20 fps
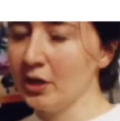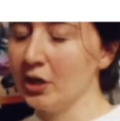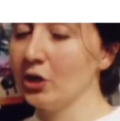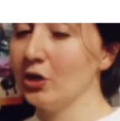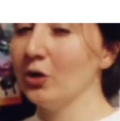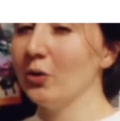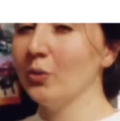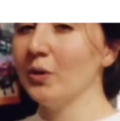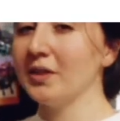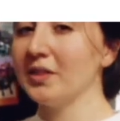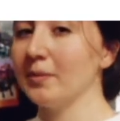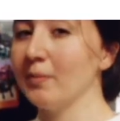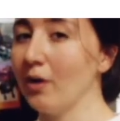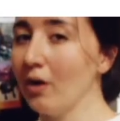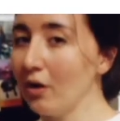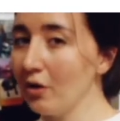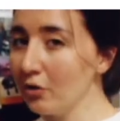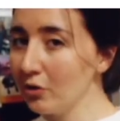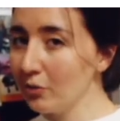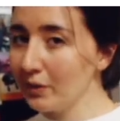You don't want them
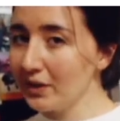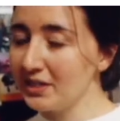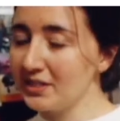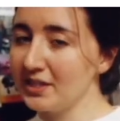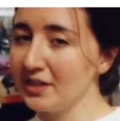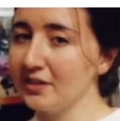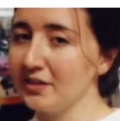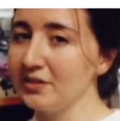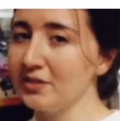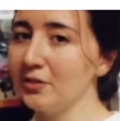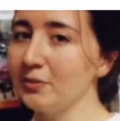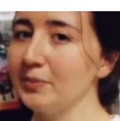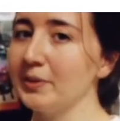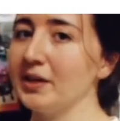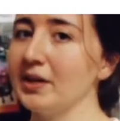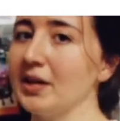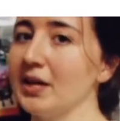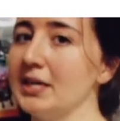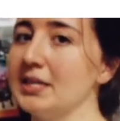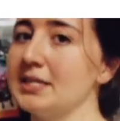all the way tender
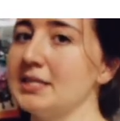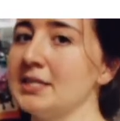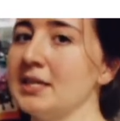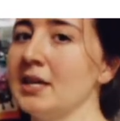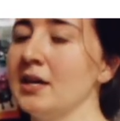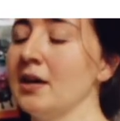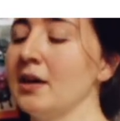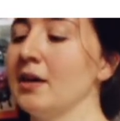because